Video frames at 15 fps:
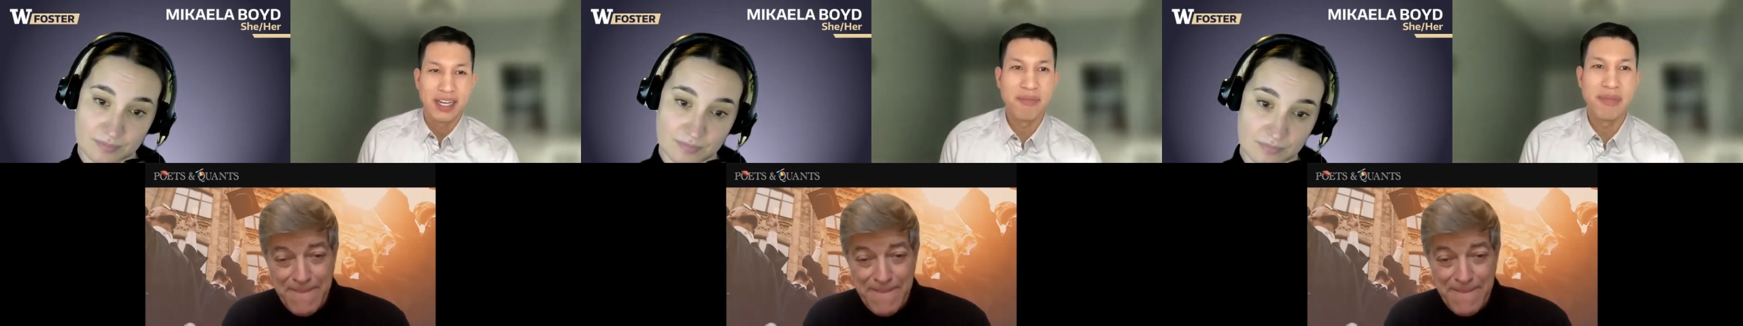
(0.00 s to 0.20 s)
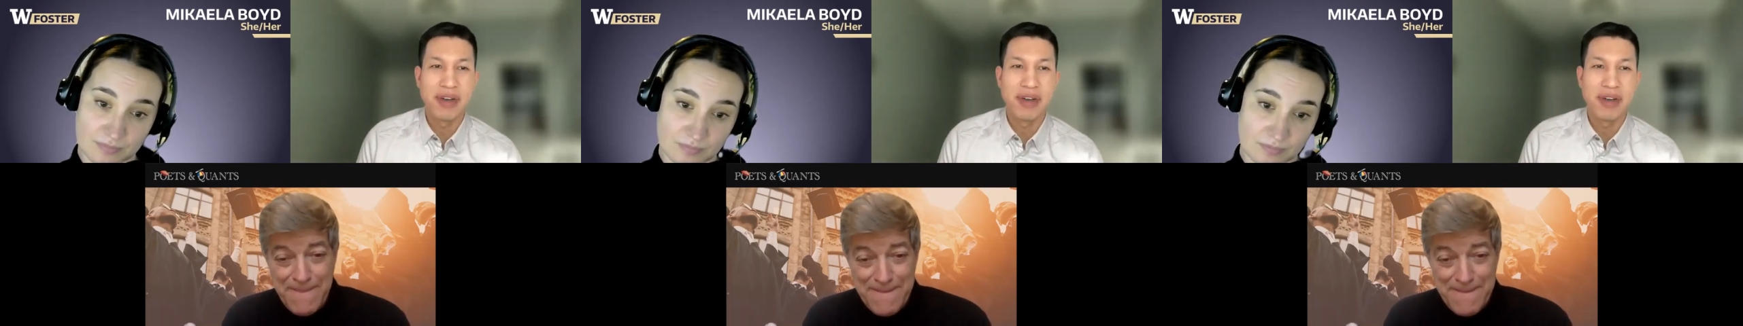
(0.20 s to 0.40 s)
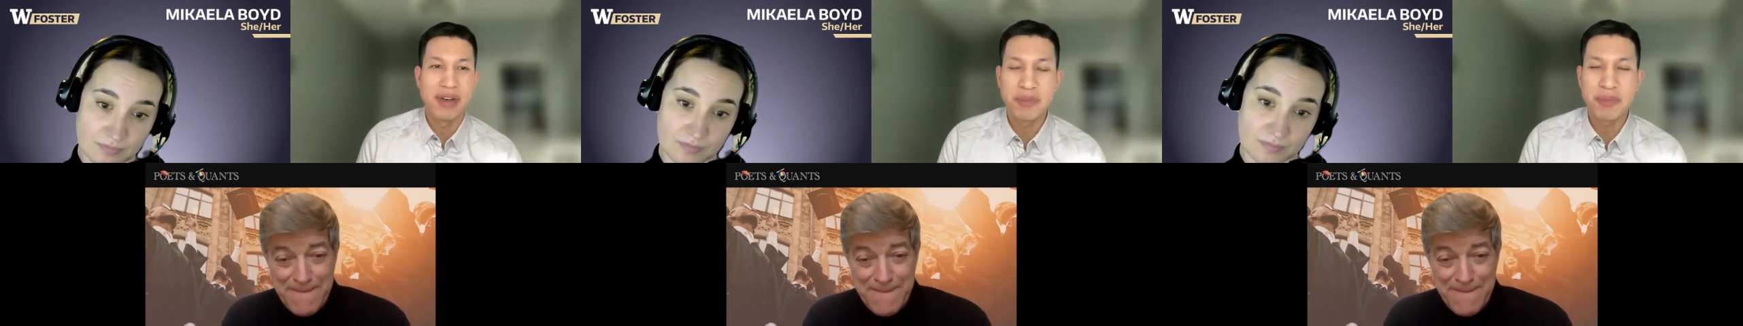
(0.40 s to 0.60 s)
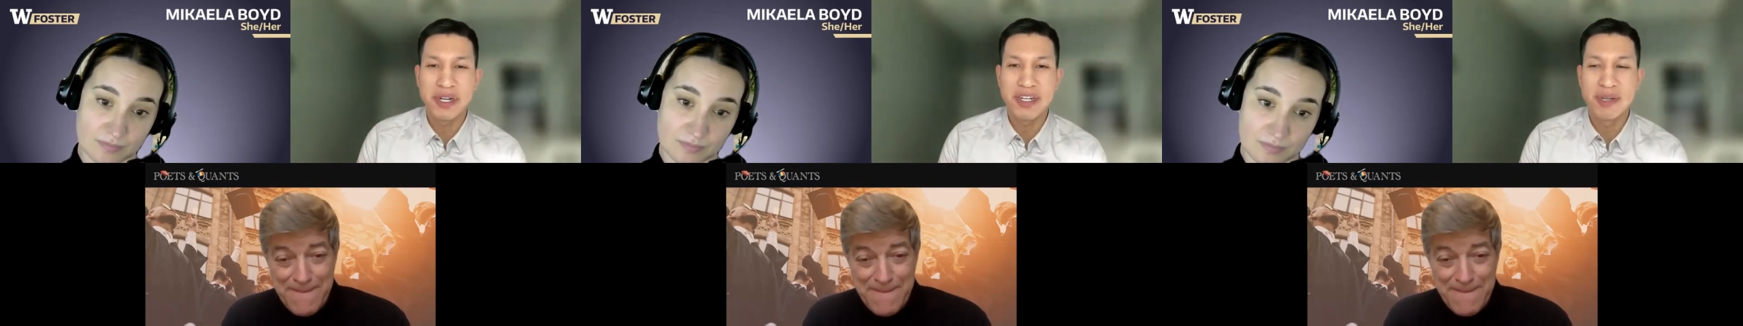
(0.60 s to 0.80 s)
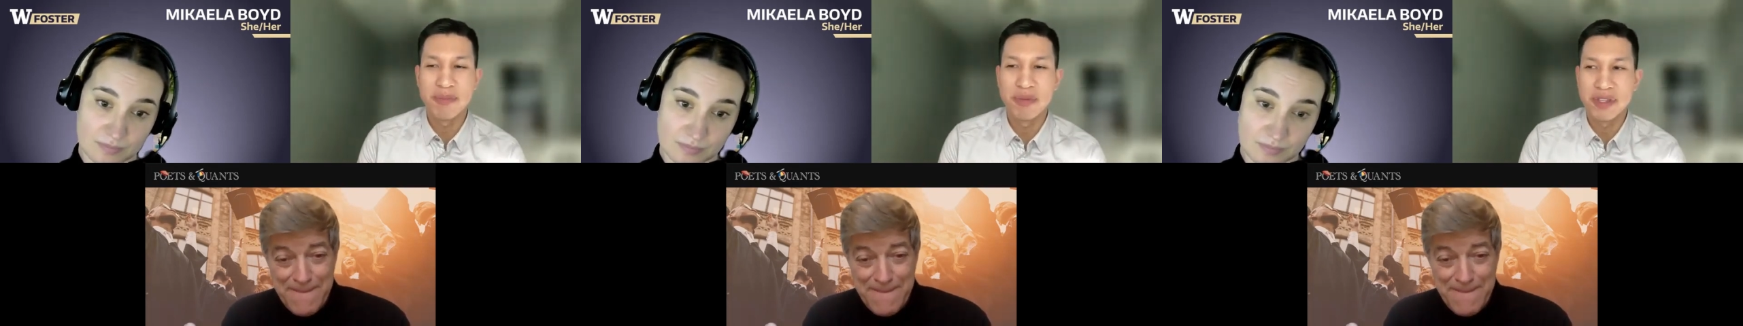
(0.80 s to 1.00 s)
Speaker 1: I
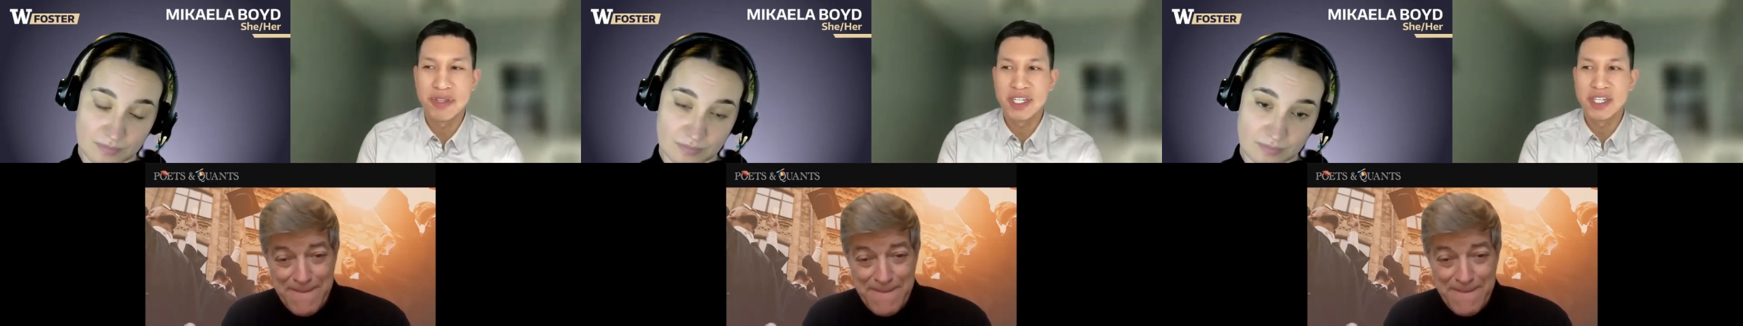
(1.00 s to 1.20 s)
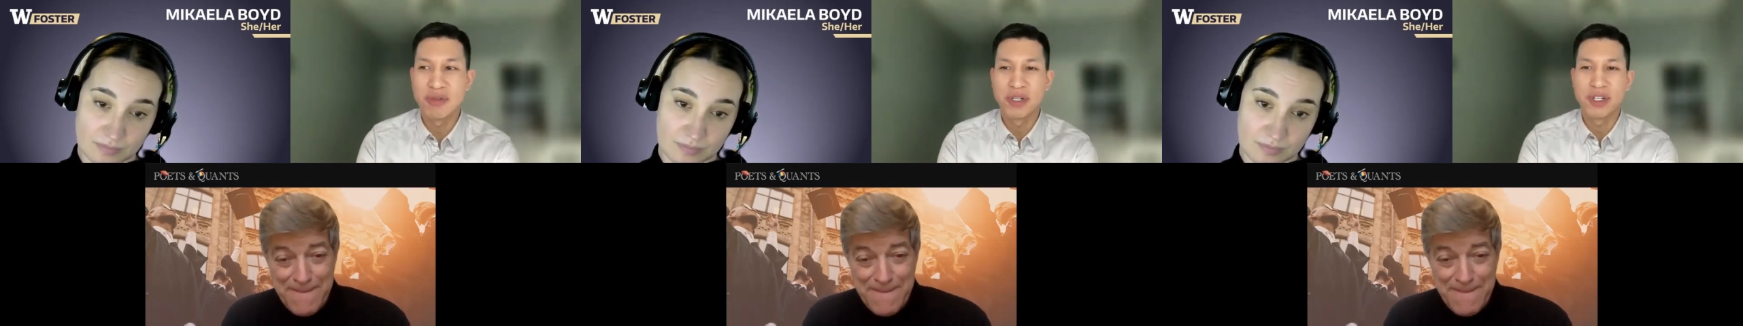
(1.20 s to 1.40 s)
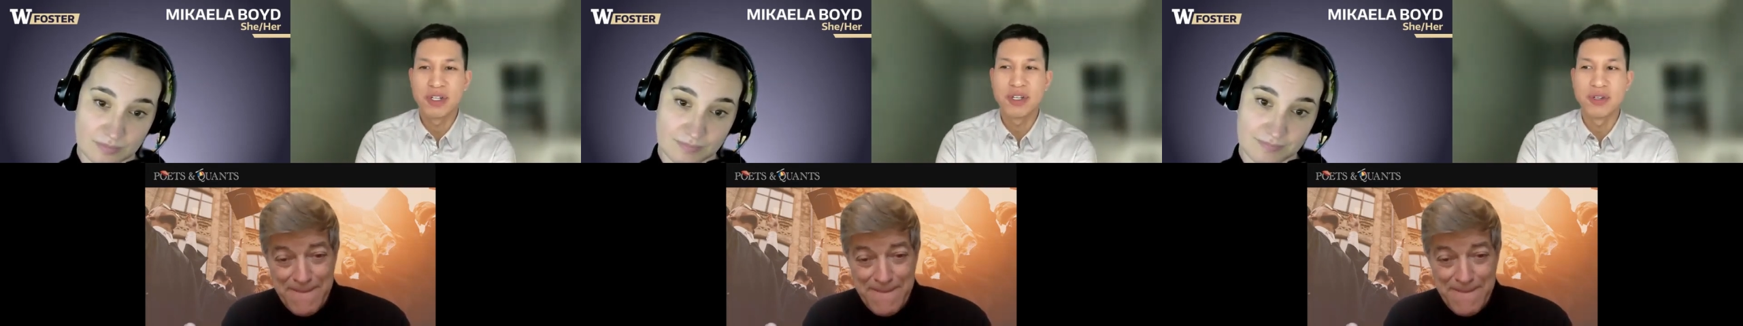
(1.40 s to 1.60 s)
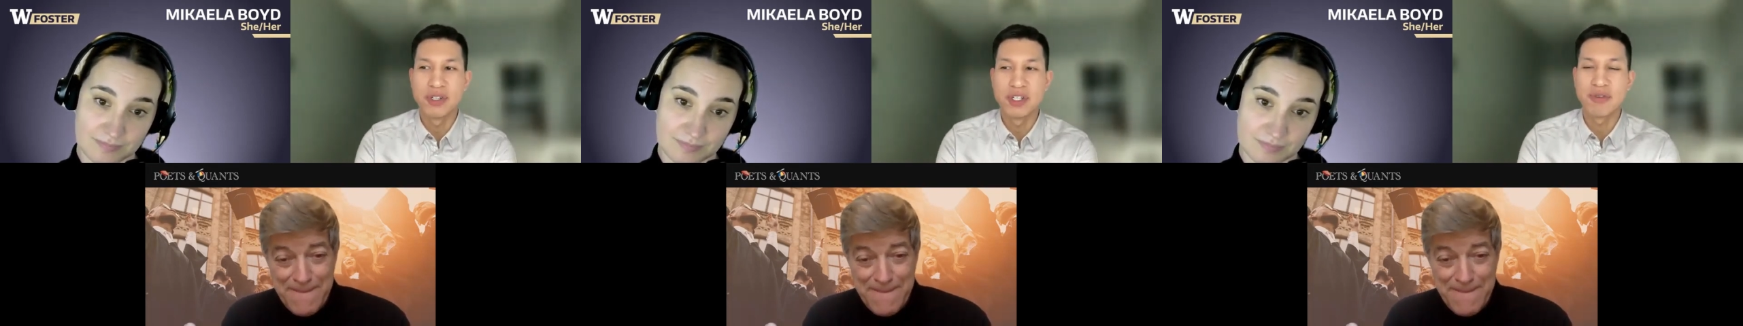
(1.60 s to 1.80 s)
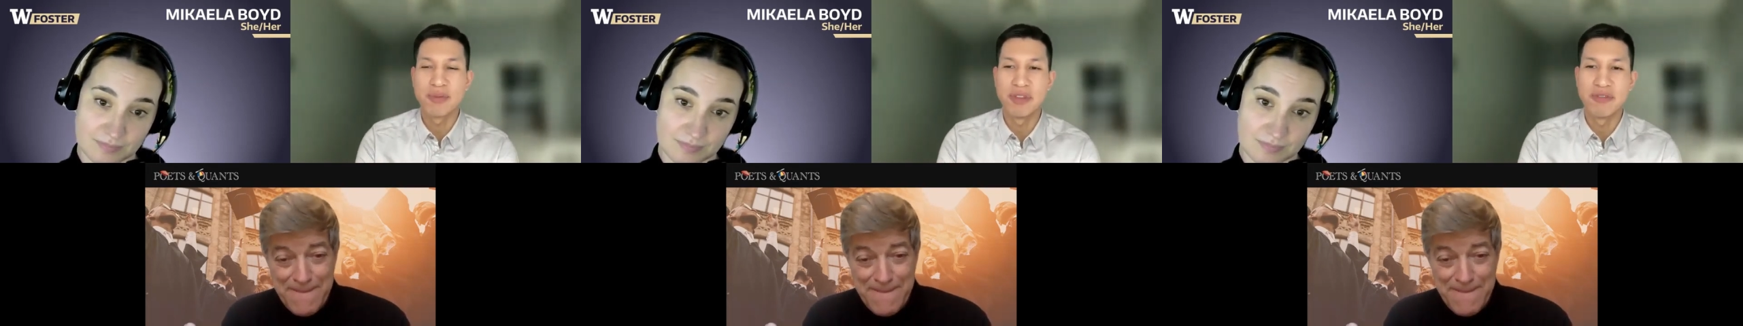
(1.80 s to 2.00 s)
was paired up with a career
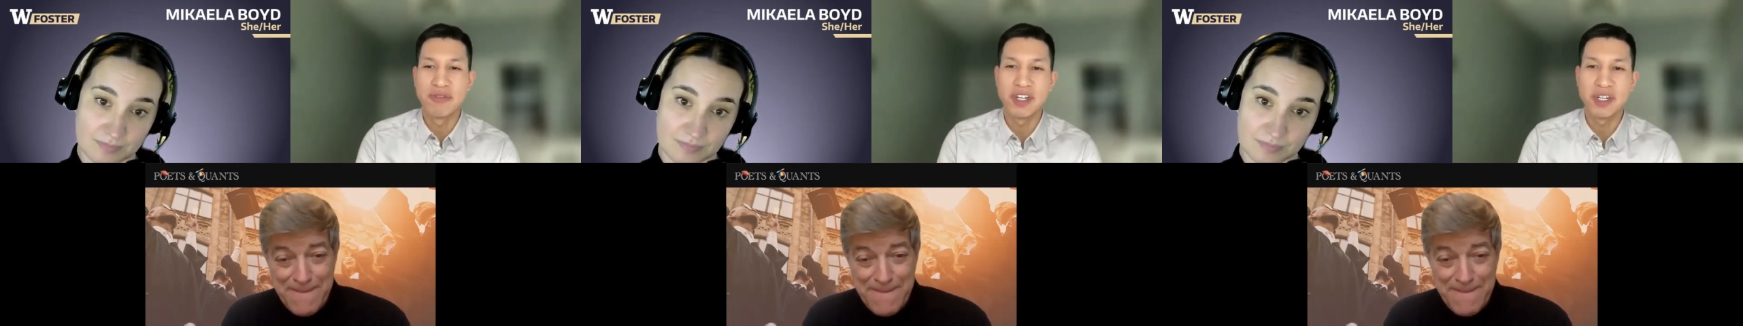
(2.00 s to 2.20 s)
coach from the